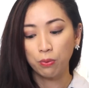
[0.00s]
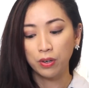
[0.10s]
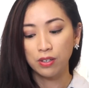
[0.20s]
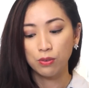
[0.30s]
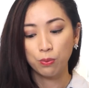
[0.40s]

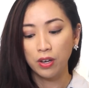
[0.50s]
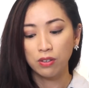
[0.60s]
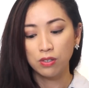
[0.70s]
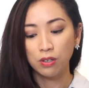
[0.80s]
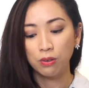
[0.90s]
one as well,
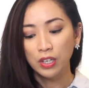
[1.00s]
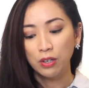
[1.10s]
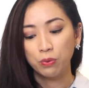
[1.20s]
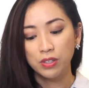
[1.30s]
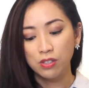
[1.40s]
so
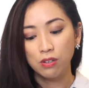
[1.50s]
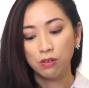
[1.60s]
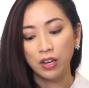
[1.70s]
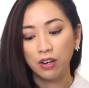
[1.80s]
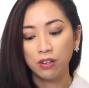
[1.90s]
once you
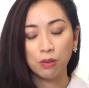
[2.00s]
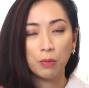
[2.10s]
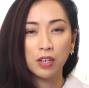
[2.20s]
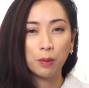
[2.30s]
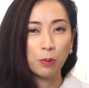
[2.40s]
layer your
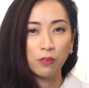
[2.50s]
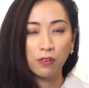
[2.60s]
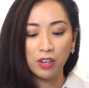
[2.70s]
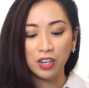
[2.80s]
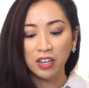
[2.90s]
makeup
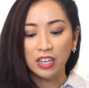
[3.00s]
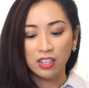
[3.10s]
over it,